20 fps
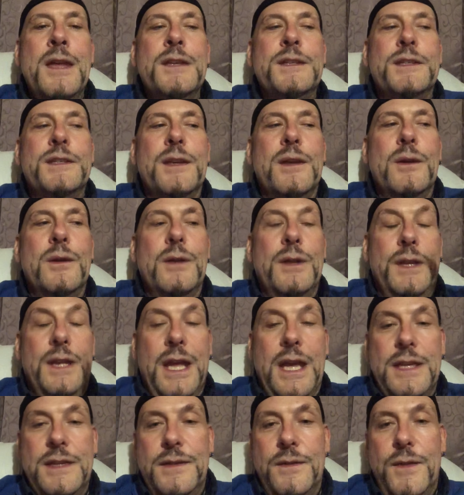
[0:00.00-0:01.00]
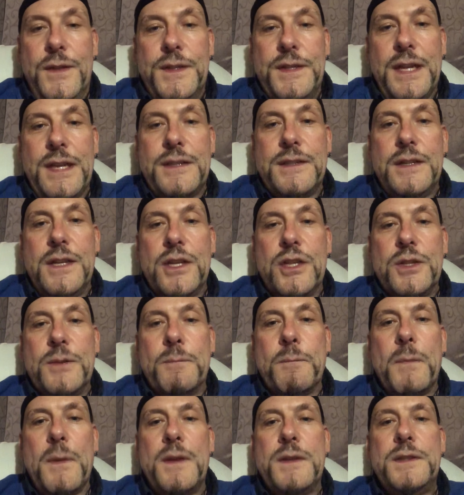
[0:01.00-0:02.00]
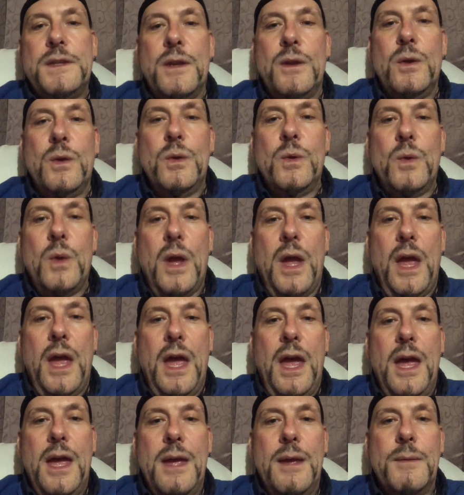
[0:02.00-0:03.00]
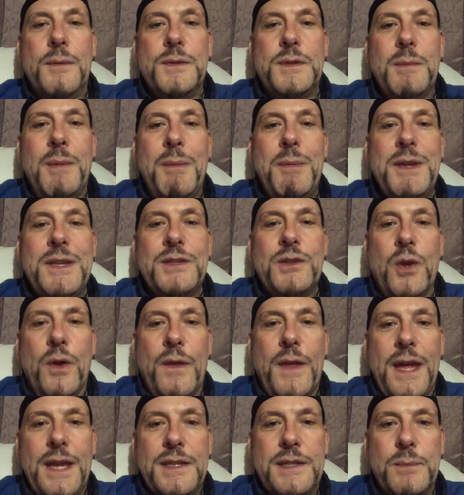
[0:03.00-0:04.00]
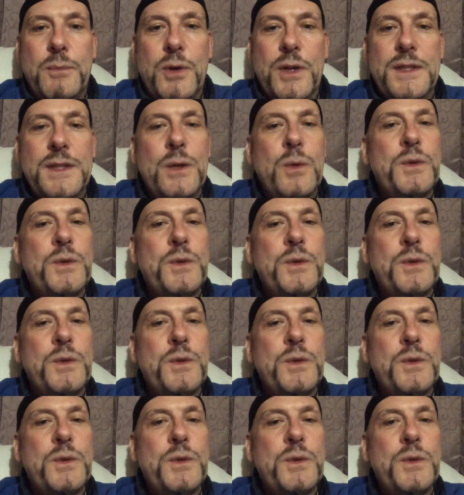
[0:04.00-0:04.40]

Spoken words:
so in the case of the sex addiction, so maybe it's not that surprising.